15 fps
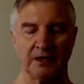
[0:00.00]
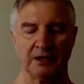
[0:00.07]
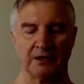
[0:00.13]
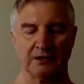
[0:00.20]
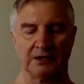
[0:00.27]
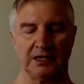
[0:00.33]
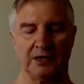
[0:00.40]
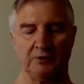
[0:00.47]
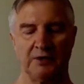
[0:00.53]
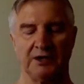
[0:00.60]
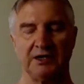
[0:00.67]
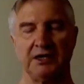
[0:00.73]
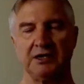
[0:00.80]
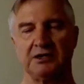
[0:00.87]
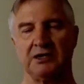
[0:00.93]
Now we
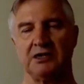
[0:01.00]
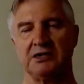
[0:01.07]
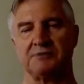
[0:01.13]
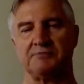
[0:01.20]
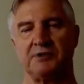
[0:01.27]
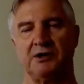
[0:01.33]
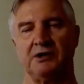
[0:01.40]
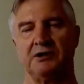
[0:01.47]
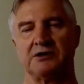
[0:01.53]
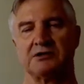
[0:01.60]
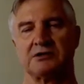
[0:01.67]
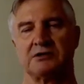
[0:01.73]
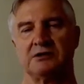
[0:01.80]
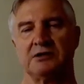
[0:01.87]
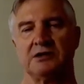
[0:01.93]
need these birds,
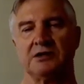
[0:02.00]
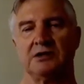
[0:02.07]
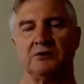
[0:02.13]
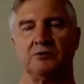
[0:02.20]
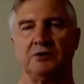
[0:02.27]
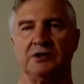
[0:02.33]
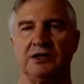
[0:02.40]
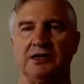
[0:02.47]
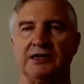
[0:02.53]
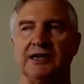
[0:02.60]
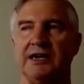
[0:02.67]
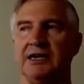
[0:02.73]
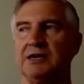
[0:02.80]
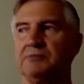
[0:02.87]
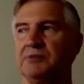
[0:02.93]
we need
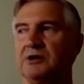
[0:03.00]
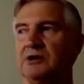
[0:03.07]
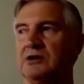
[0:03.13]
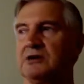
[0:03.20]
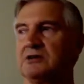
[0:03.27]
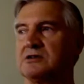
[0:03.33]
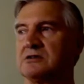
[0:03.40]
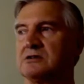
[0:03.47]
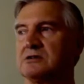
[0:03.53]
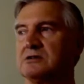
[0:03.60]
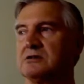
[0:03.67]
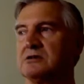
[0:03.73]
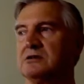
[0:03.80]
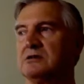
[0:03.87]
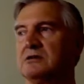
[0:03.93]
ladybirds,
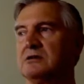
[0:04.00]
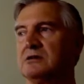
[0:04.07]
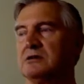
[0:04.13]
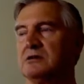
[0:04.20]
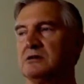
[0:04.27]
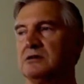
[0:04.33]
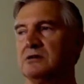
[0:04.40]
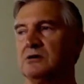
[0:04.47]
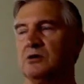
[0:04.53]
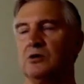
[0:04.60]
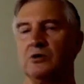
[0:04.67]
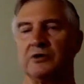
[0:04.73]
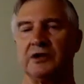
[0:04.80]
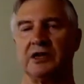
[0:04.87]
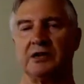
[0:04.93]
all
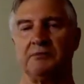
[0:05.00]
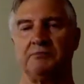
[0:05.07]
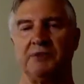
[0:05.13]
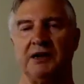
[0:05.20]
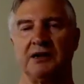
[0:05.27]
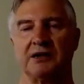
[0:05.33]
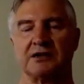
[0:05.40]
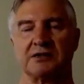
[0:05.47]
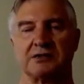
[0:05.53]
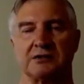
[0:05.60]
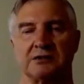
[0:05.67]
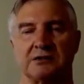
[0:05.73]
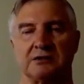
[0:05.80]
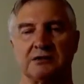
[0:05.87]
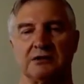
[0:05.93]
the other bugs
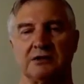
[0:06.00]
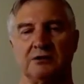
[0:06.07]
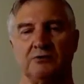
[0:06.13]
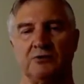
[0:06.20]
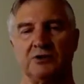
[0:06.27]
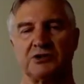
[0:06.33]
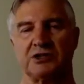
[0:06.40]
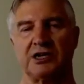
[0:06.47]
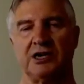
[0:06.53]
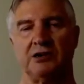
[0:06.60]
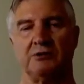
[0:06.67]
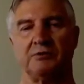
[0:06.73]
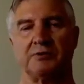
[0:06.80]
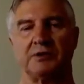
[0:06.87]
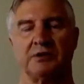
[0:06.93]
which
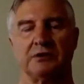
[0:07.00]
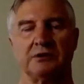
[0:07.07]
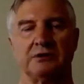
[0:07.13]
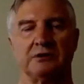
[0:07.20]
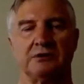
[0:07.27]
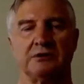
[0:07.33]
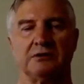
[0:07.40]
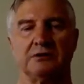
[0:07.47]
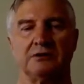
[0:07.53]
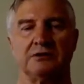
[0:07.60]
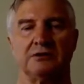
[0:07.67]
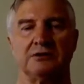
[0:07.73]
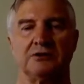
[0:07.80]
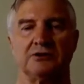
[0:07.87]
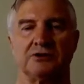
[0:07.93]
help
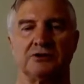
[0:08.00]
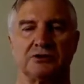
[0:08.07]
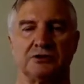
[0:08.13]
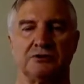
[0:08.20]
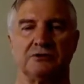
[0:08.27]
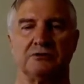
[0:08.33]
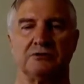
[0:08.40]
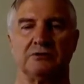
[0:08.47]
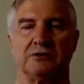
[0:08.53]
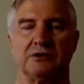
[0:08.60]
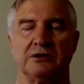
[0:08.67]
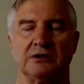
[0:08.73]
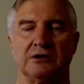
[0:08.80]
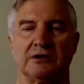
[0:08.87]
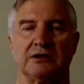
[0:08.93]
to
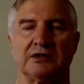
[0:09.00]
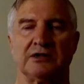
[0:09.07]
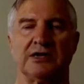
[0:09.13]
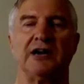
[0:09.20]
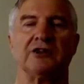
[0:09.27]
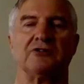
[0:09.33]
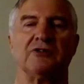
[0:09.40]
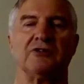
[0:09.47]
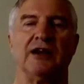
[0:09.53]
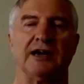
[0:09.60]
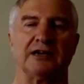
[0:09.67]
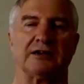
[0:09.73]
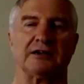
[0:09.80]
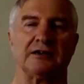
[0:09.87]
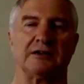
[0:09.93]

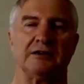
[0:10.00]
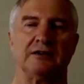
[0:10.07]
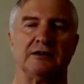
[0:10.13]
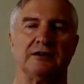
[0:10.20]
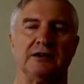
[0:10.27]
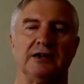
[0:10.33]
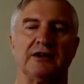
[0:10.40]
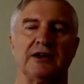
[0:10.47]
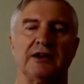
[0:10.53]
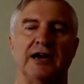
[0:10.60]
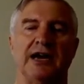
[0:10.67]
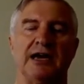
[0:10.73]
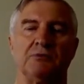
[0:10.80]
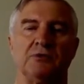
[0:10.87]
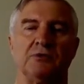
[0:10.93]
counteract the other
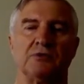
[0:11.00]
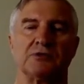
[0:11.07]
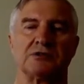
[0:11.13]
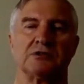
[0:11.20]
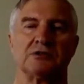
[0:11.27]
animals